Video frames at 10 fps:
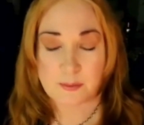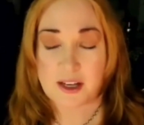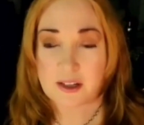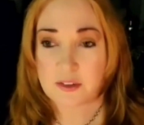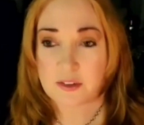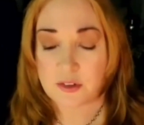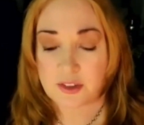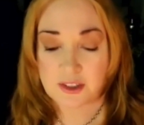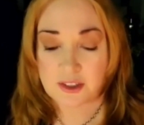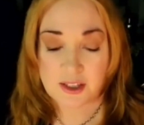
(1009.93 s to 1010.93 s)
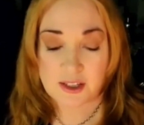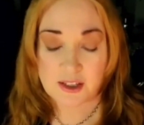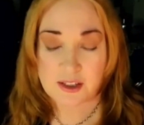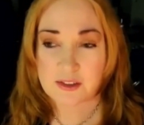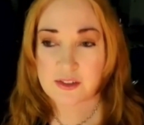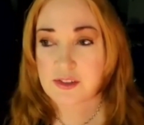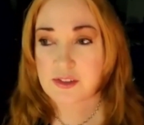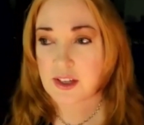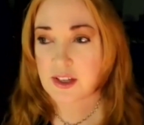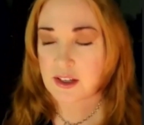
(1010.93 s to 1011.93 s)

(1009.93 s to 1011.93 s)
back in the early days.